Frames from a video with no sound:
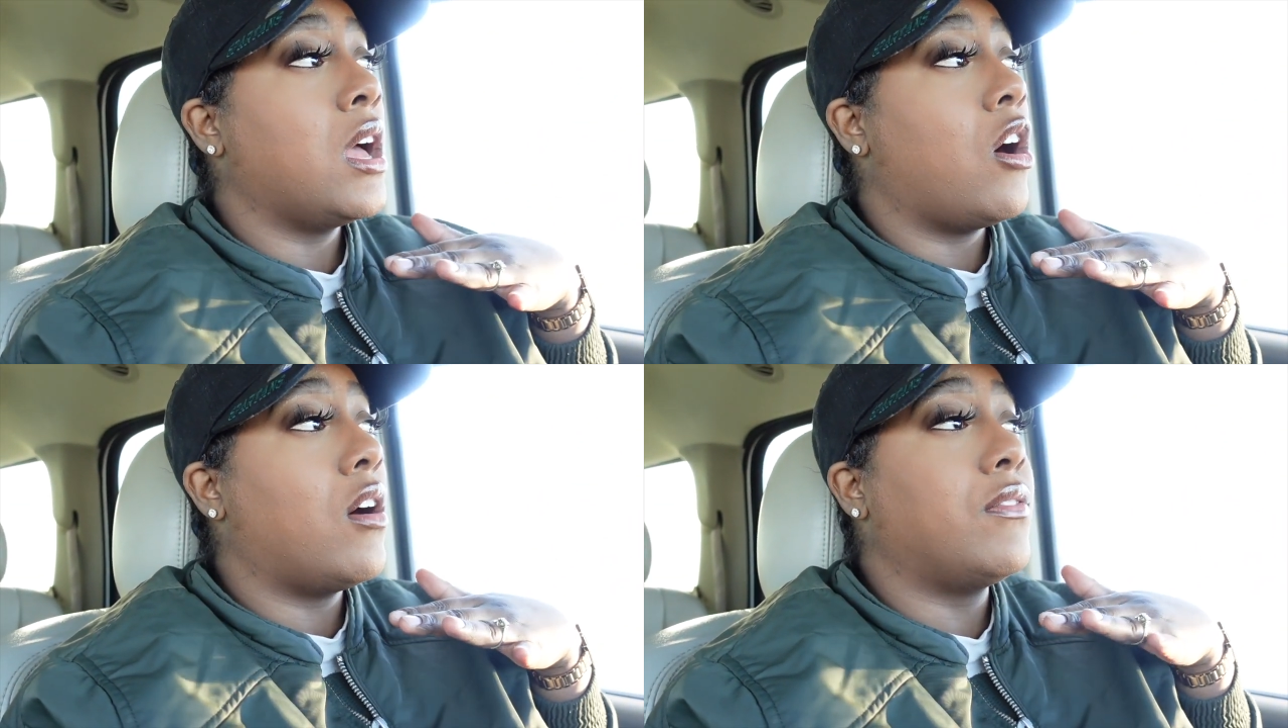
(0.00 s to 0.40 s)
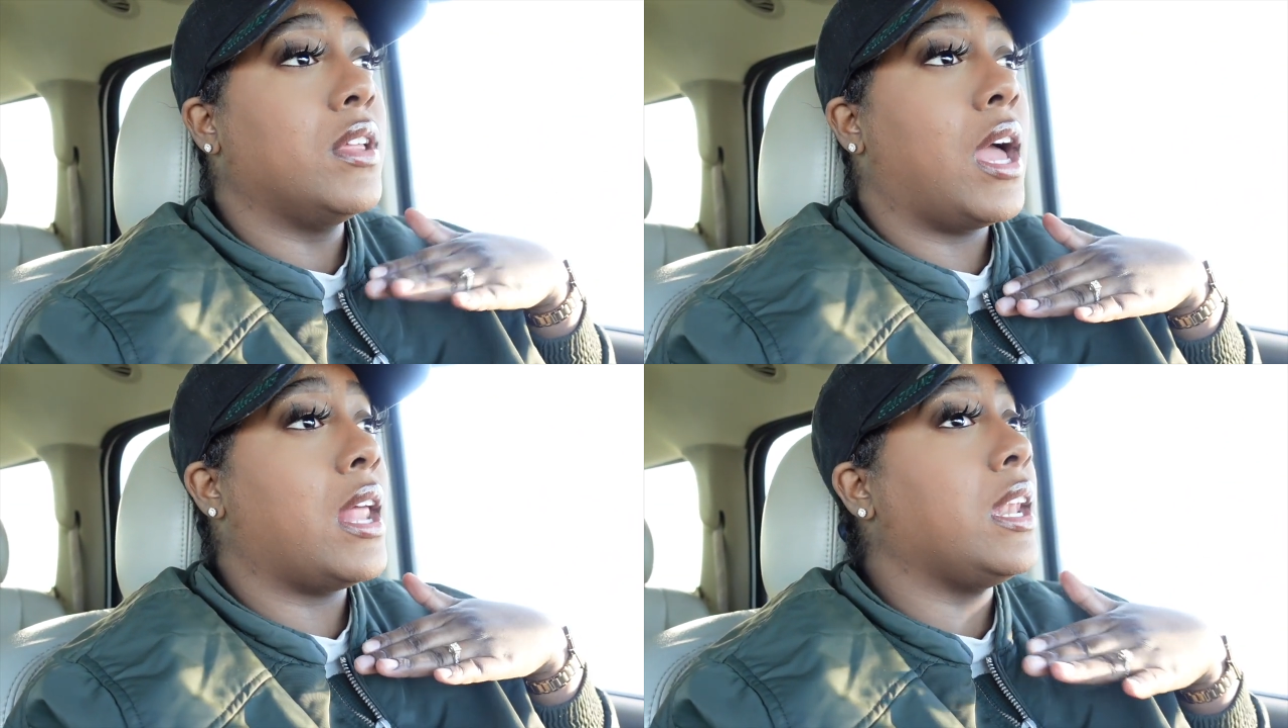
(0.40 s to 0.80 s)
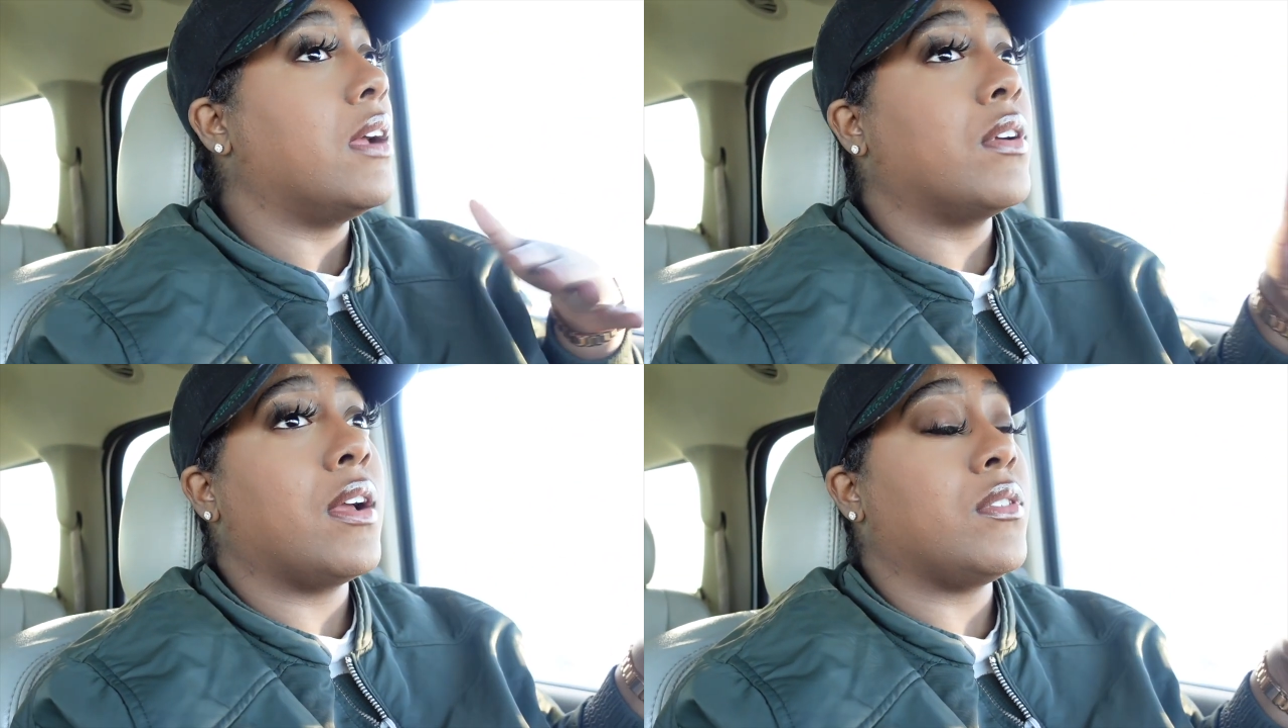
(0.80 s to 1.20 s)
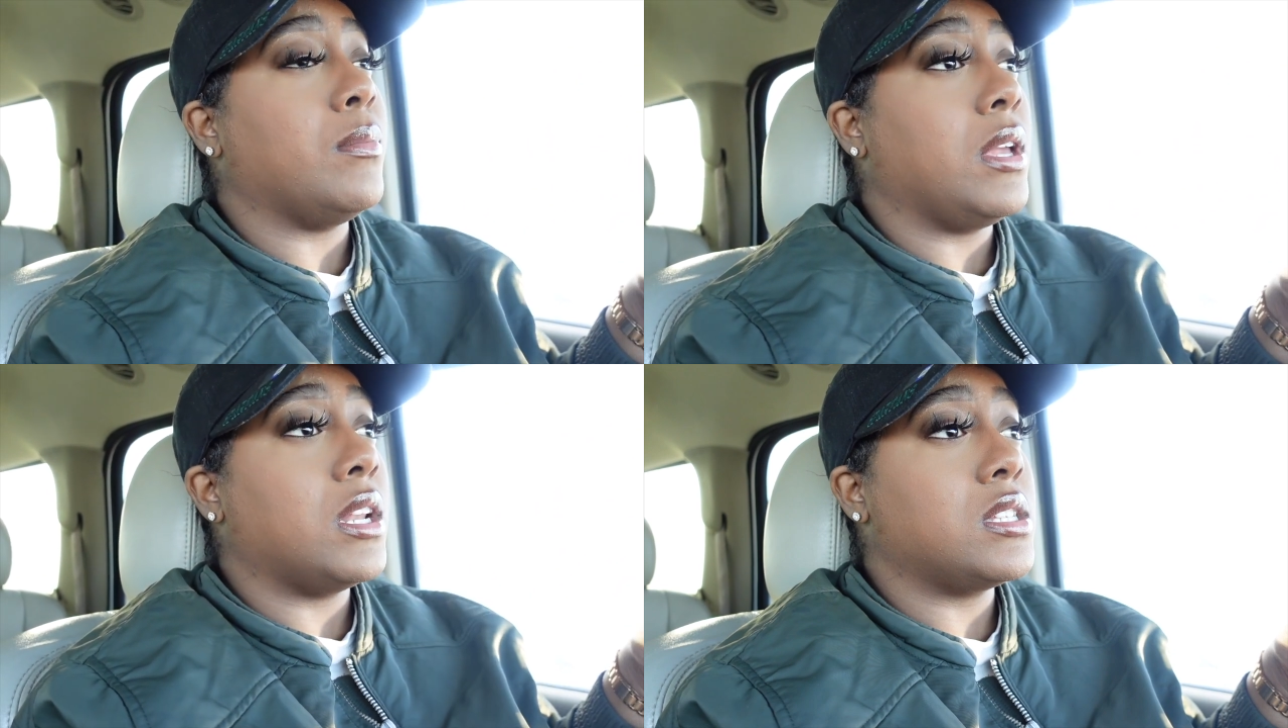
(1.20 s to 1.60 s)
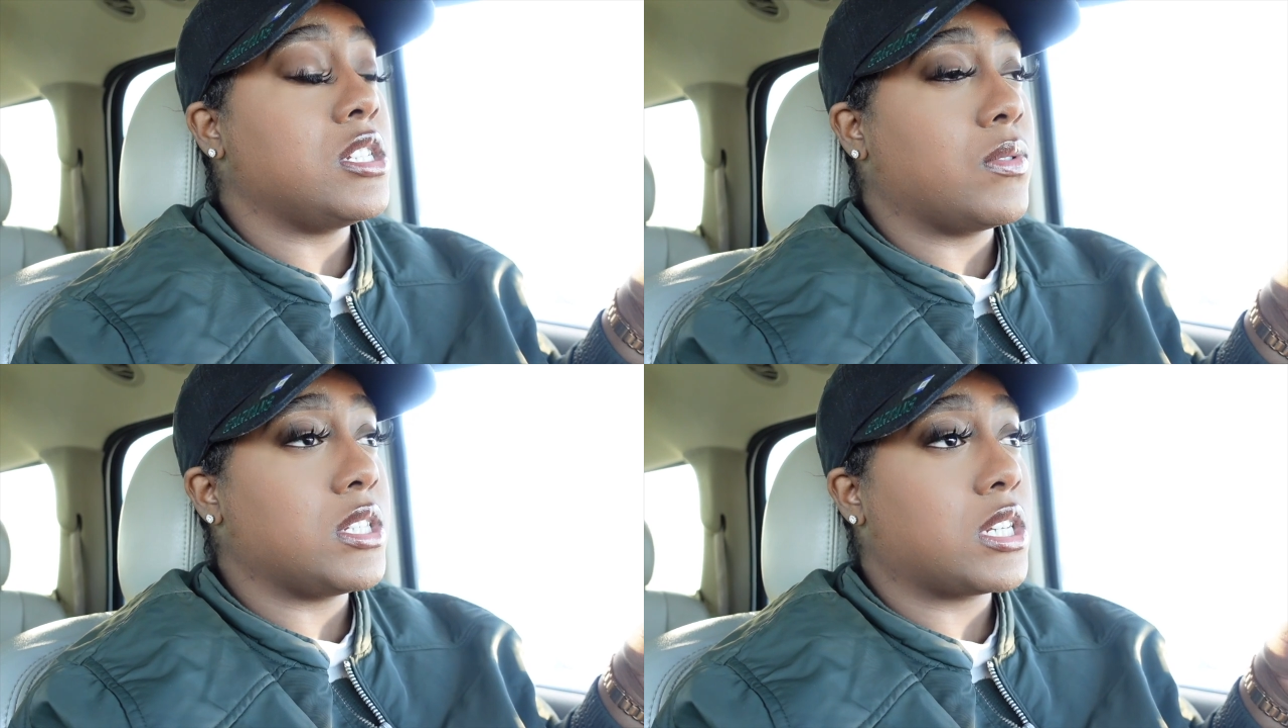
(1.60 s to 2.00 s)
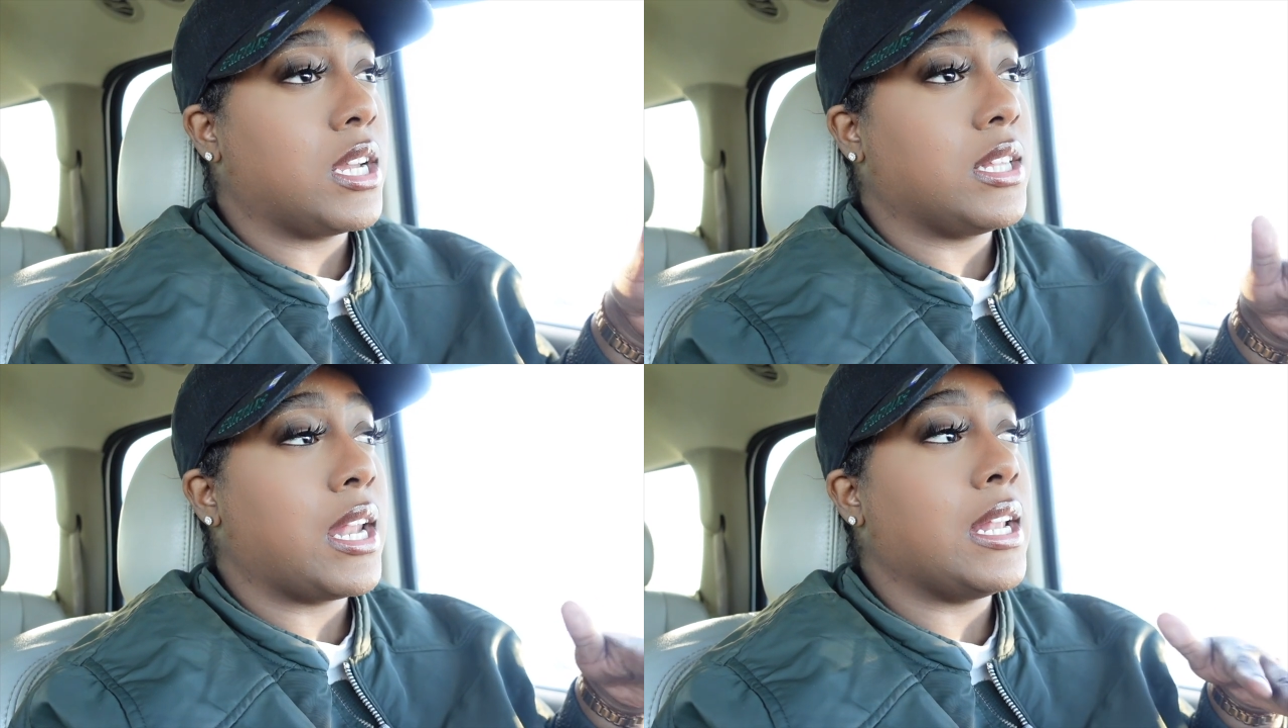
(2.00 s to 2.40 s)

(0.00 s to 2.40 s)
hopefully I never have to be in a situation like that.